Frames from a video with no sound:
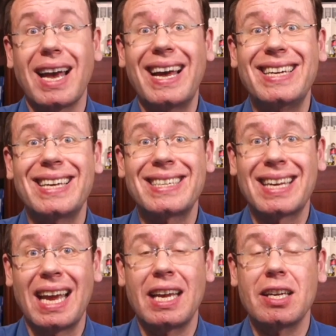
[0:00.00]
and
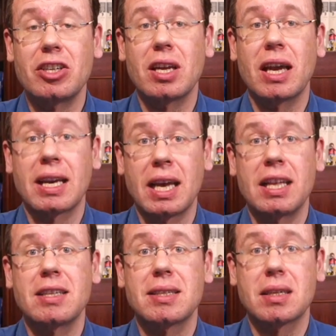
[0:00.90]
engage
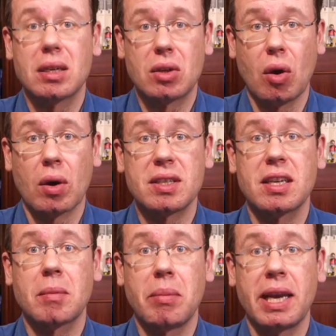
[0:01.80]
against
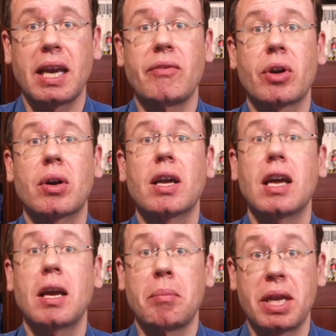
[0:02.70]
toxic behavior
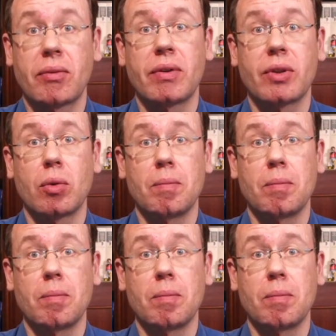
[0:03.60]
and peer review.